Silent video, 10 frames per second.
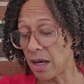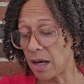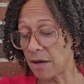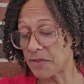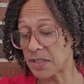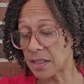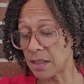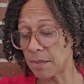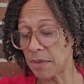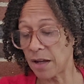of
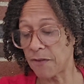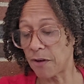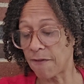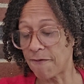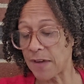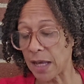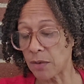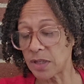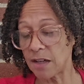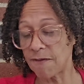some of the
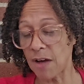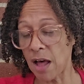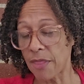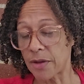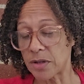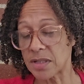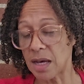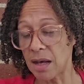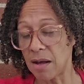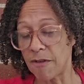founding fathers
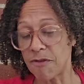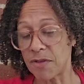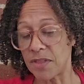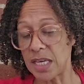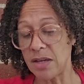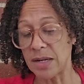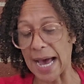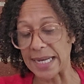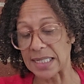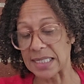of the
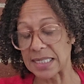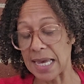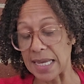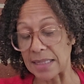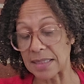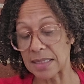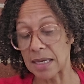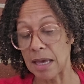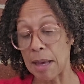United States.